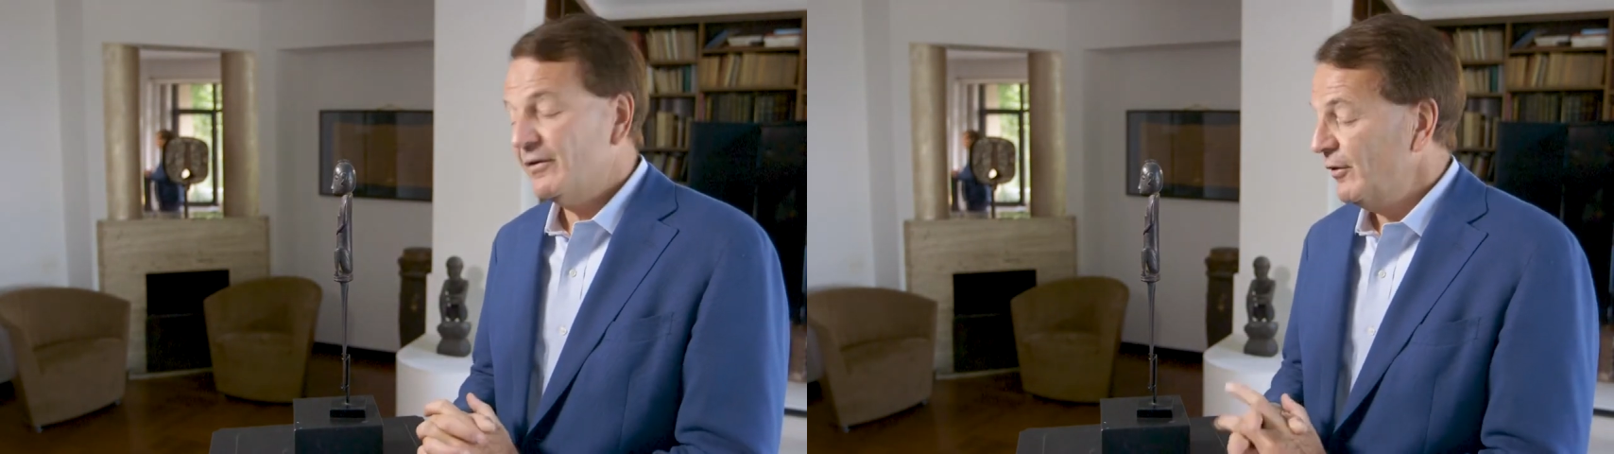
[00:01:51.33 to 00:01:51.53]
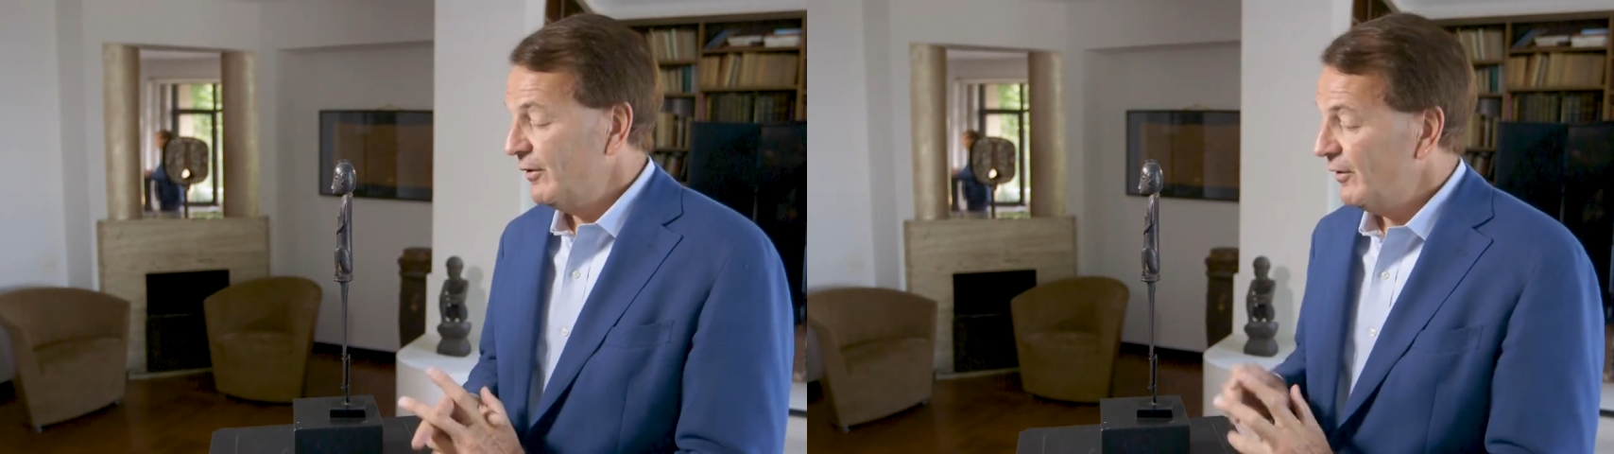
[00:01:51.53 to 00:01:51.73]

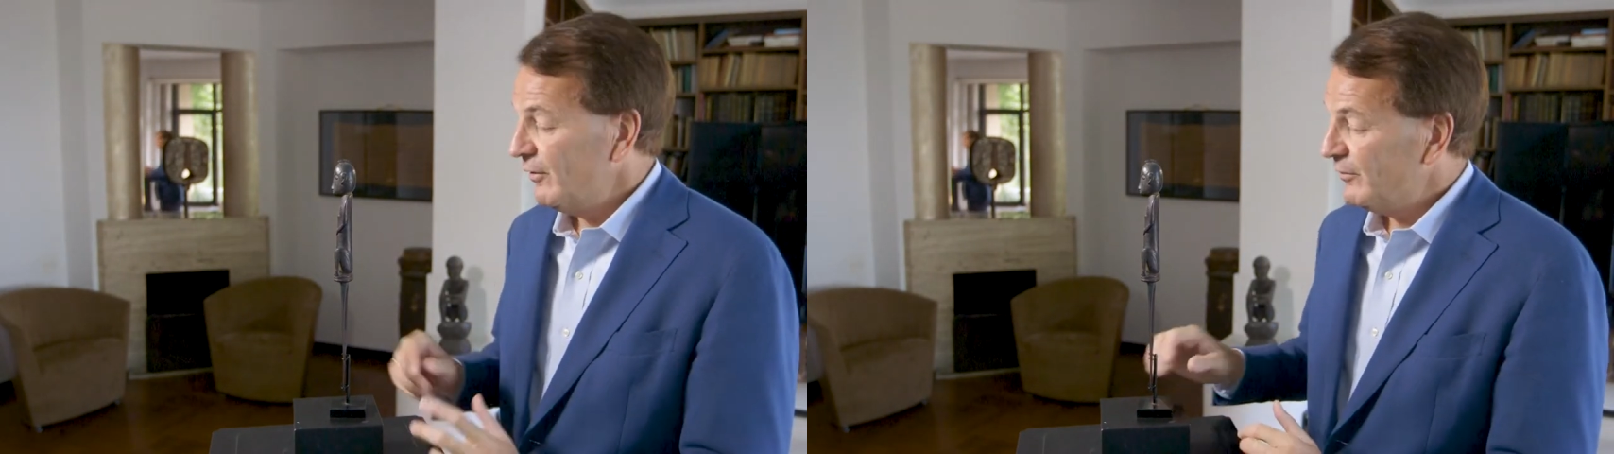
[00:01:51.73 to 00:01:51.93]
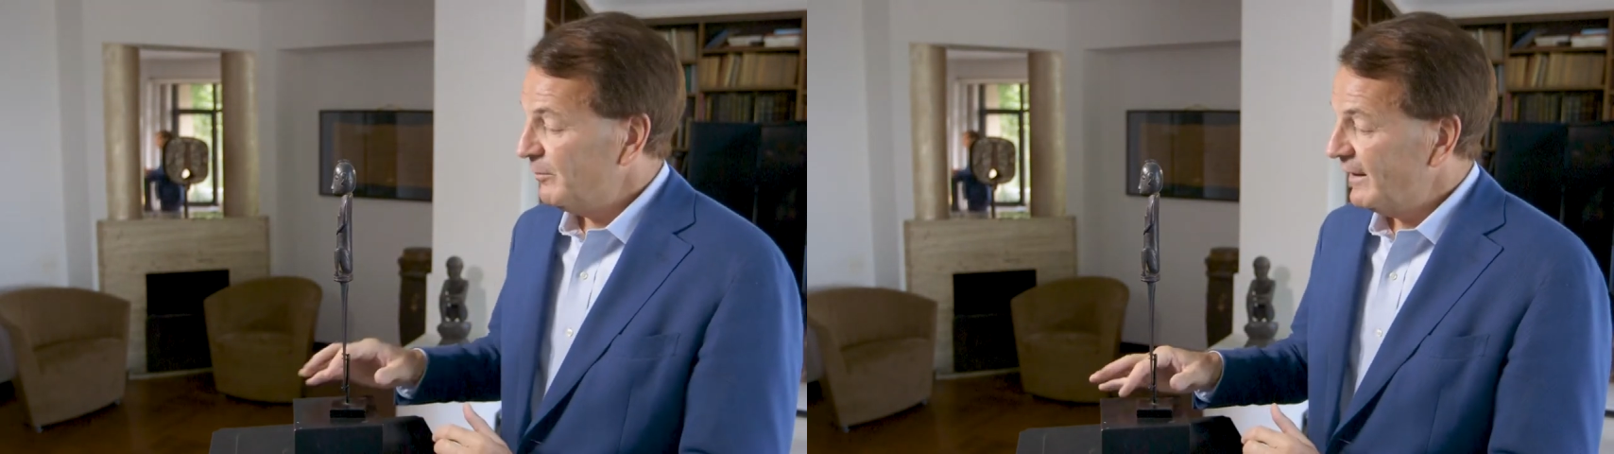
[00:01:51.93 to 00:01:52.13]

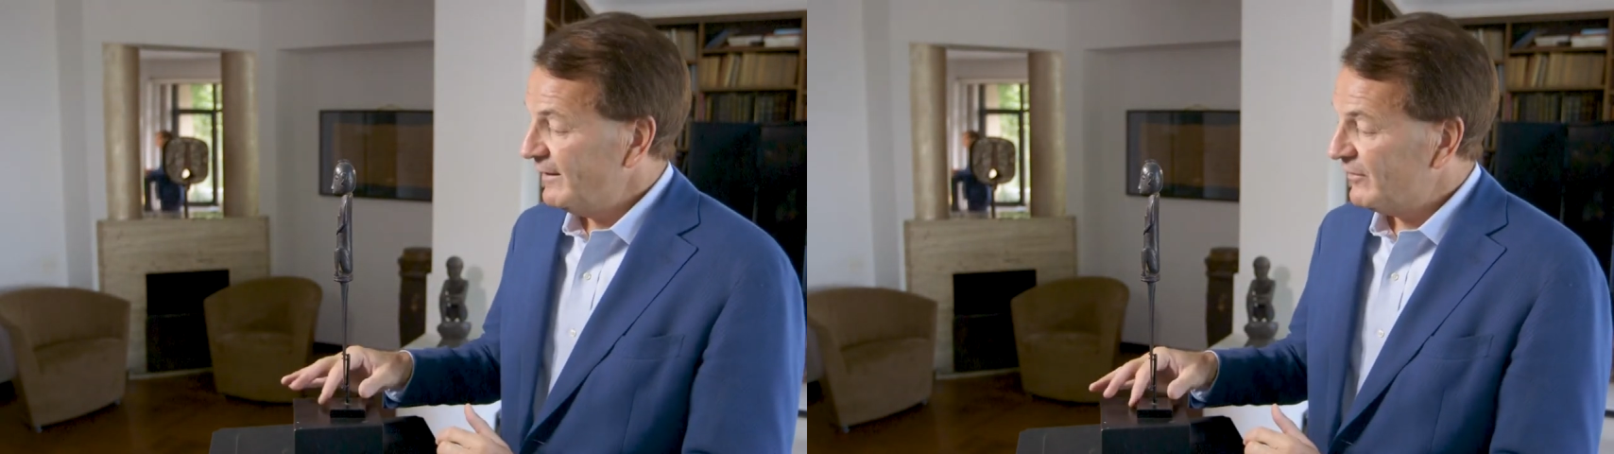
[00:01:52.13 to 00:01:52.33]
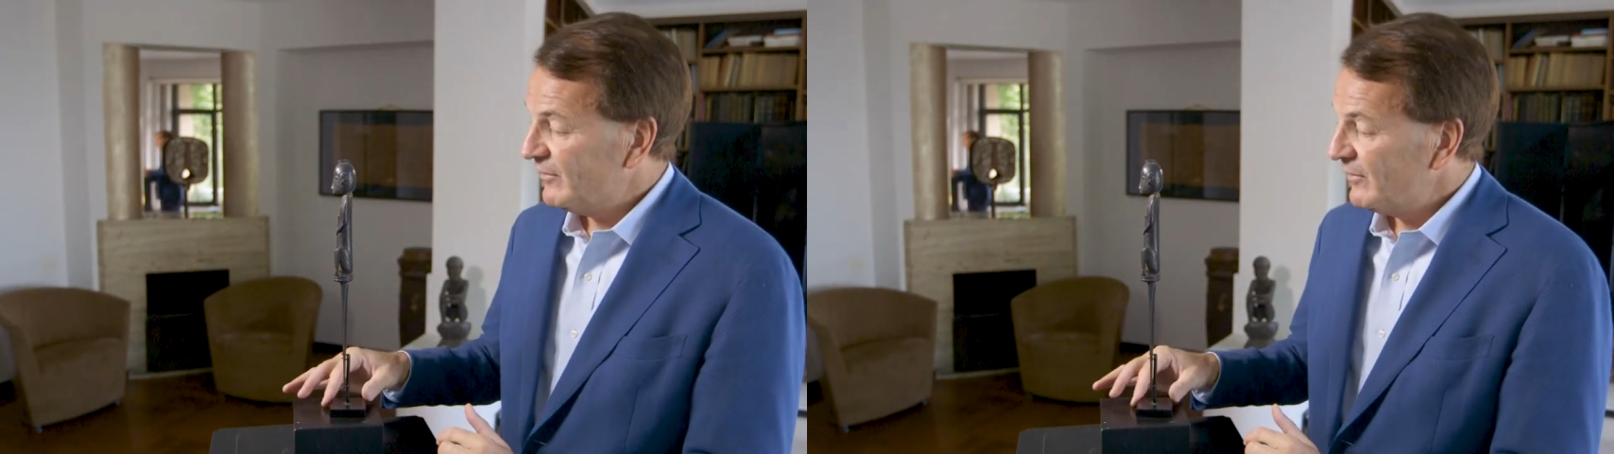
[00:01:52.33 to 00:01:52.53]

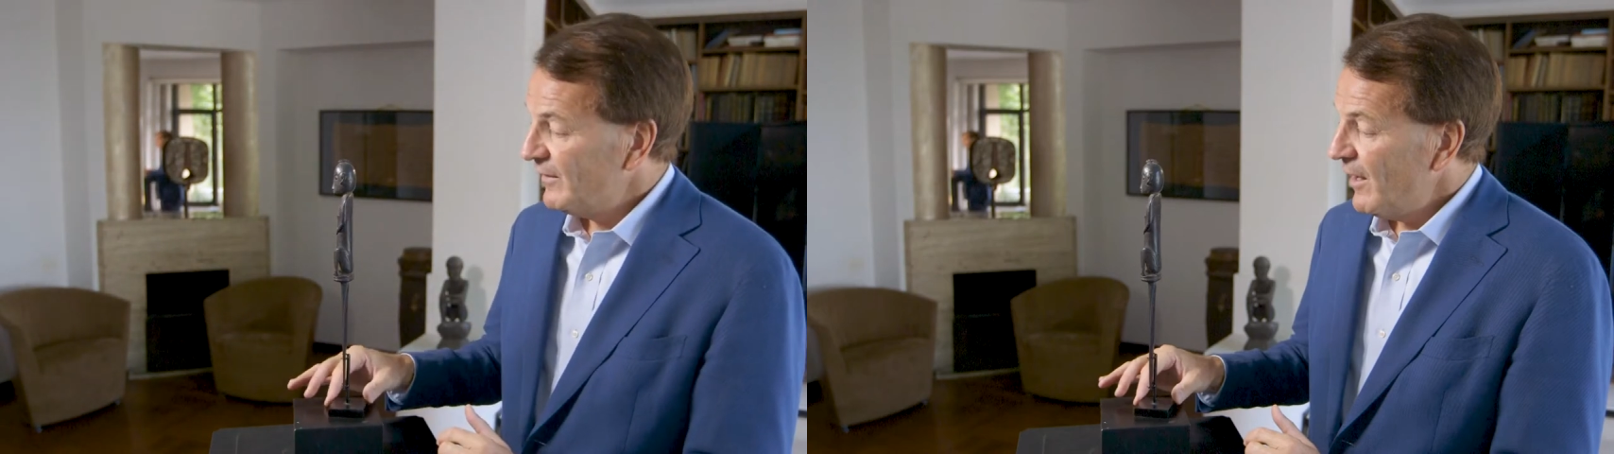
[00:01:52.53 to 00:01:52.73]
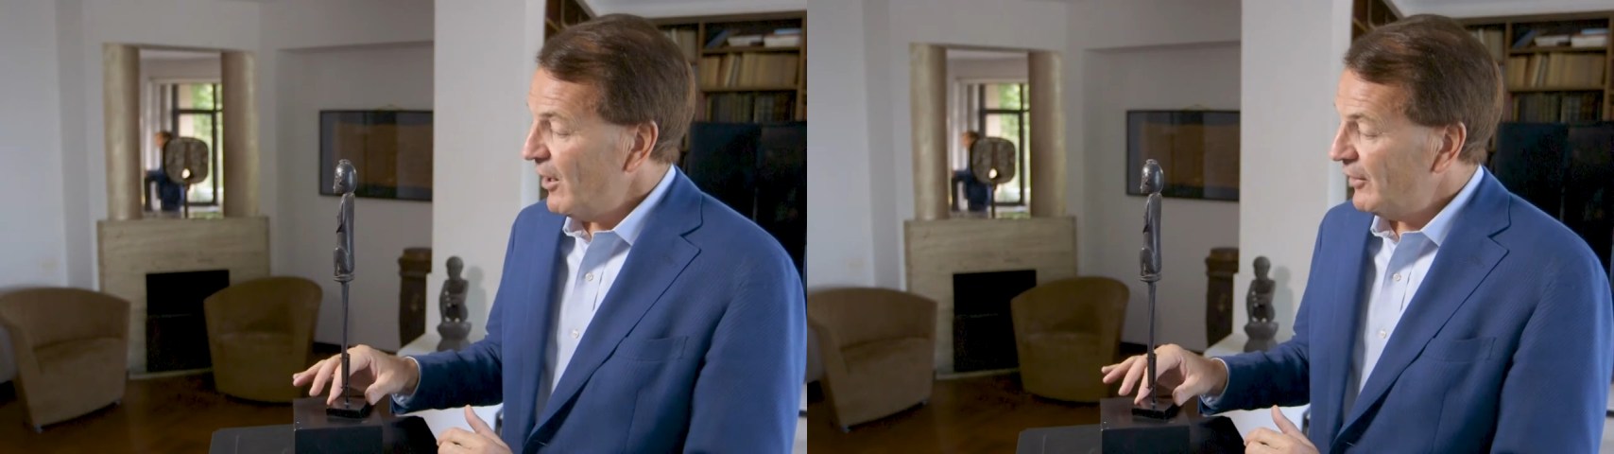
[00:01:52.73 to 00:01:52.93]

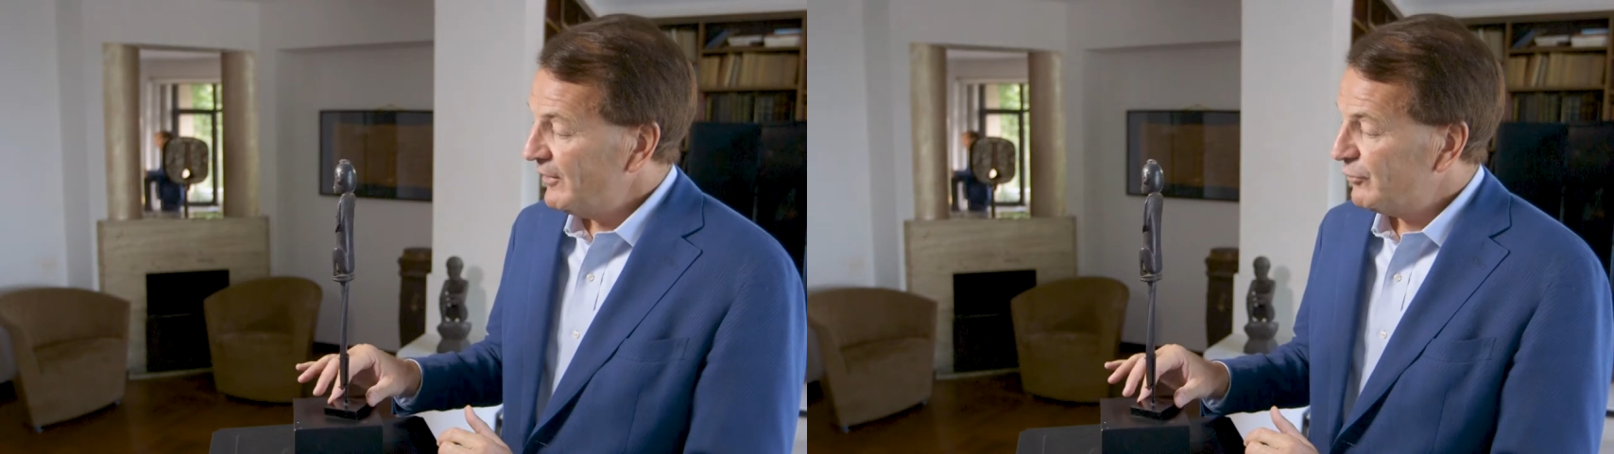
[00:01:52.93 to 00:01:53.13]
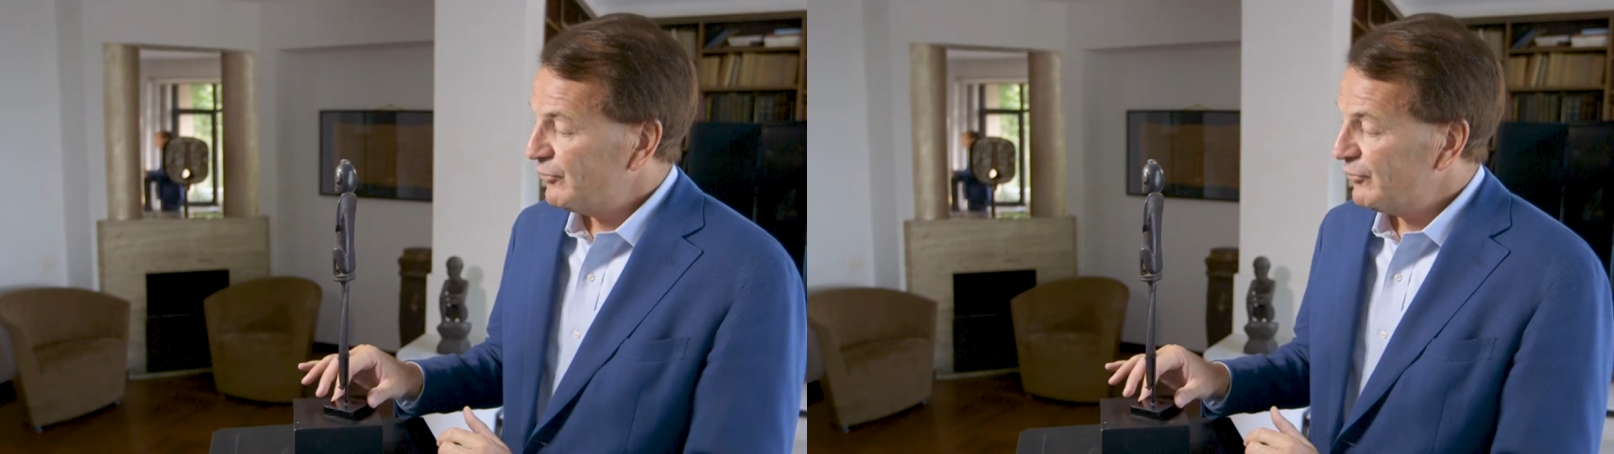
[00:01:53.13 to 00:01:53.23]
artist,